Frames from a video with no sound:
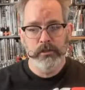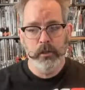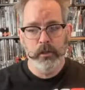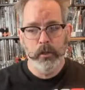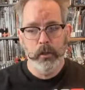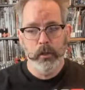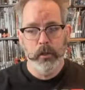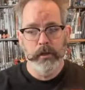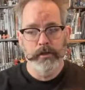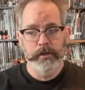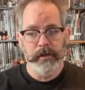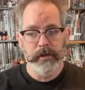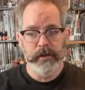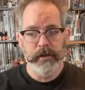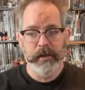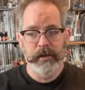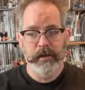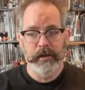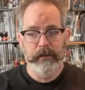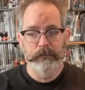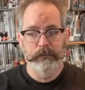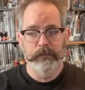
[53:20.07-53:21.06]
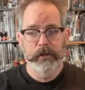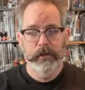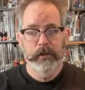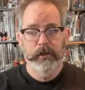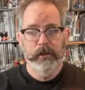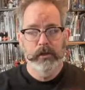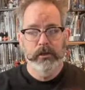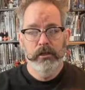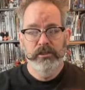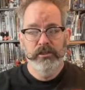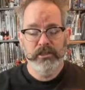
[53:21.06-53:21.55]
toy that kind of
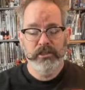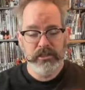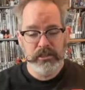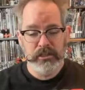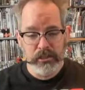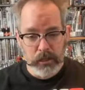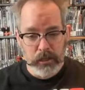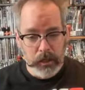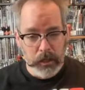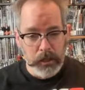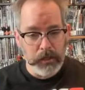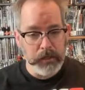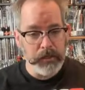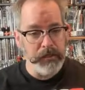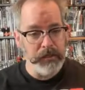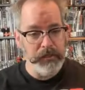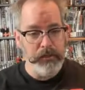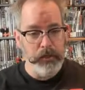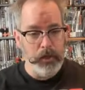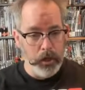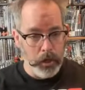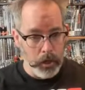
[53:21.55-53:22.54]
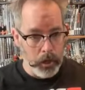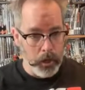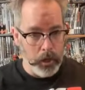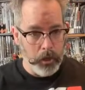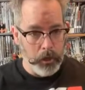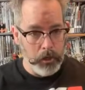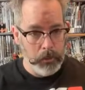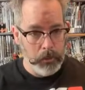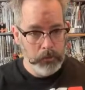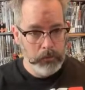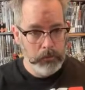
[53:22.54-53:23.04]
started it
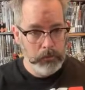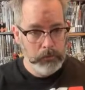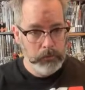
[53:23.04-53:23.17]
all.